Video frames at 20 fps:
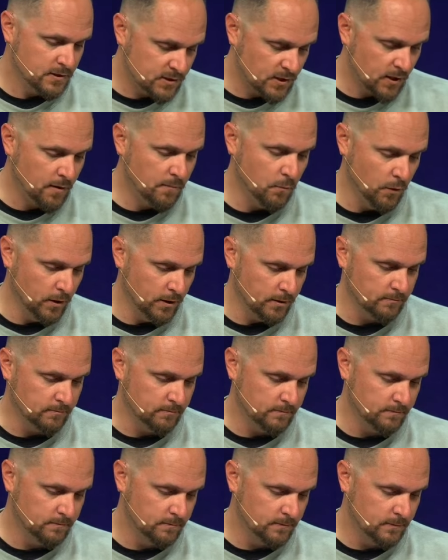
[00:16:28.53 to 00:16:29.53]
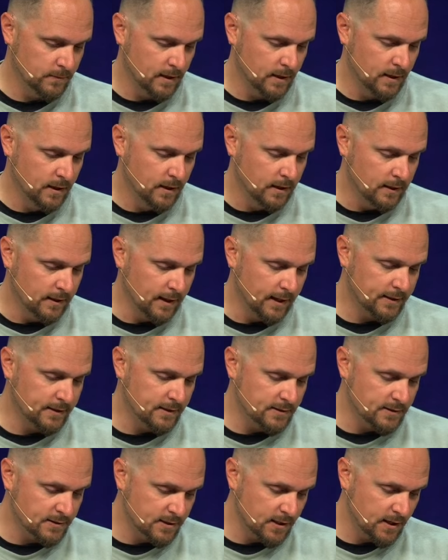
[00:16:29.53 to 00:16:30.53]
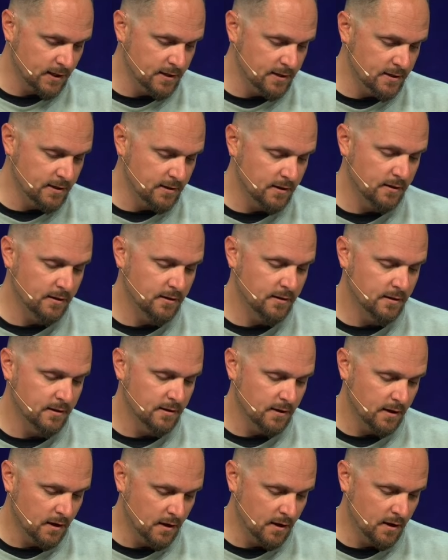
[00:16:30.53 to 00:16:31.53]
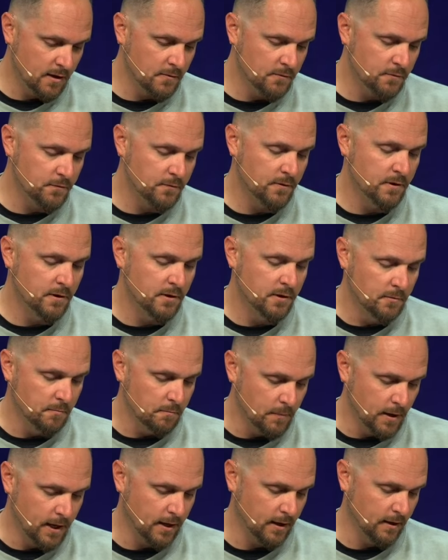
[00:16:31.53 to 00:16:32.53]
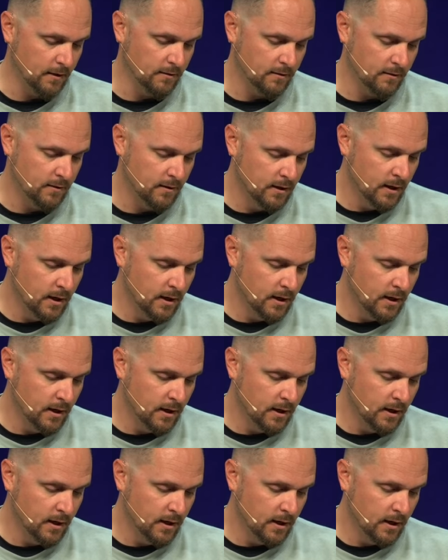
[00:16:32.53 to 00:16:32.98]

someone like the Son of Man,